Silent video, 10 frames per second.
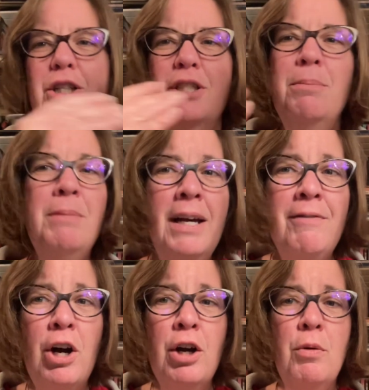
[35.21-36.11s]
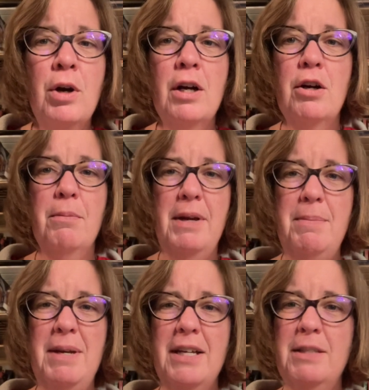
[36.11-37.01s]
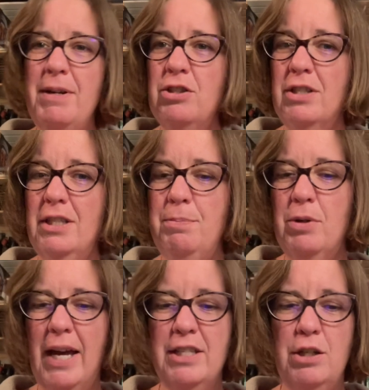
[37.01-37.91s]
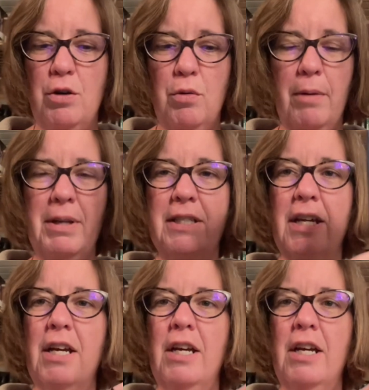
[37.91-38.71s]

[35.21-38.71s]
or some kind of artwork or maybe a special. This book has no ribbons.